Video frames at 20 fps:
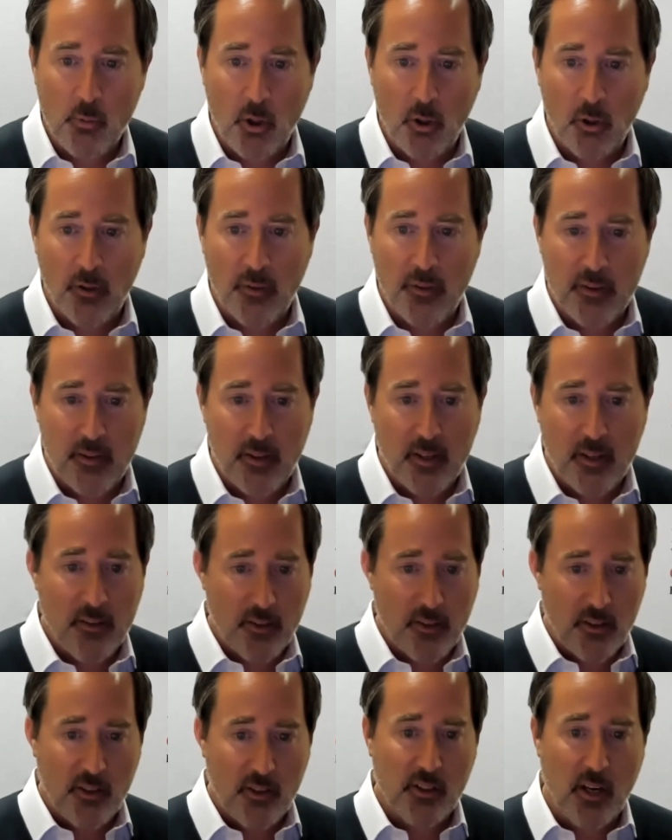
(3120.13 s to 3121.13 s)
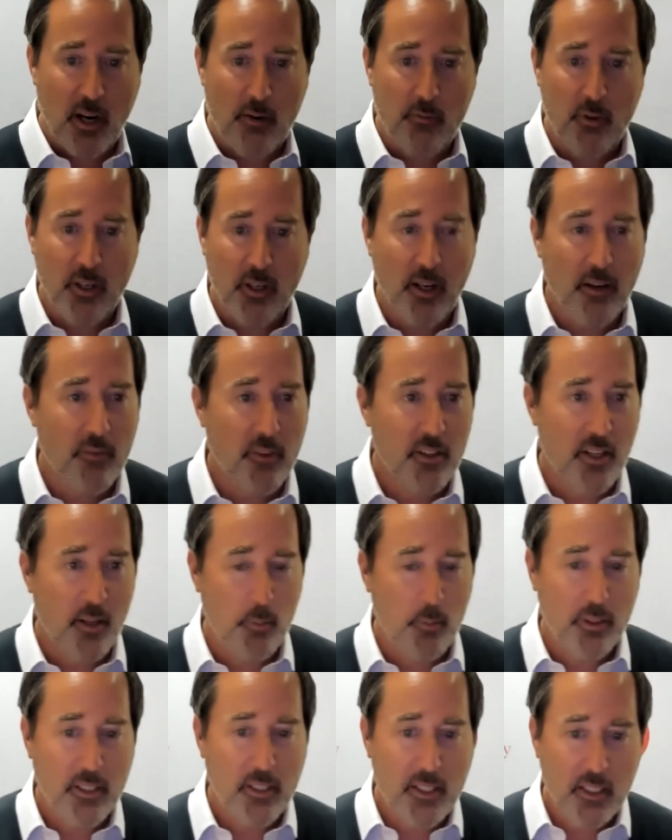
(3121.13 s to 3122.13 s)
role in the discovery of the
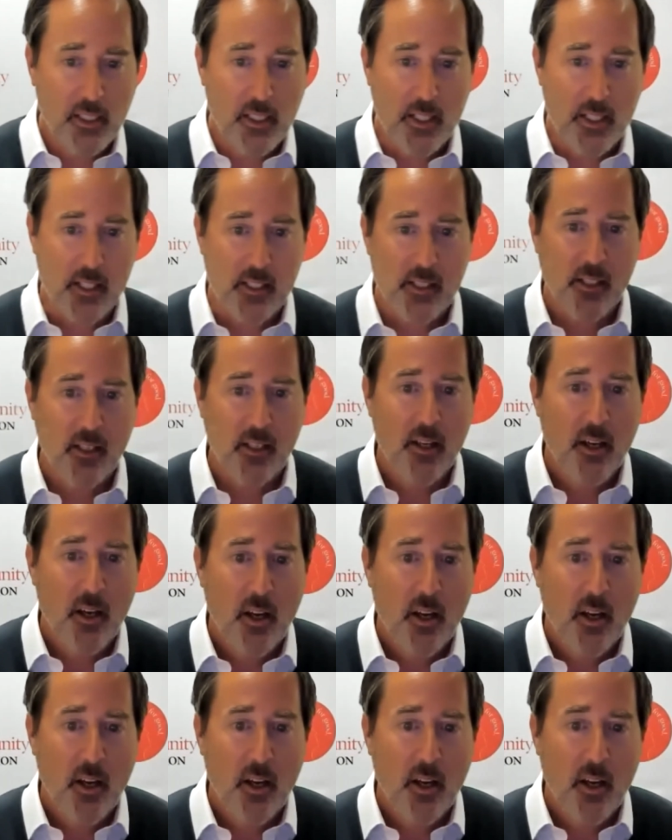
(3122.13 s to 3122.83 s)
double helix.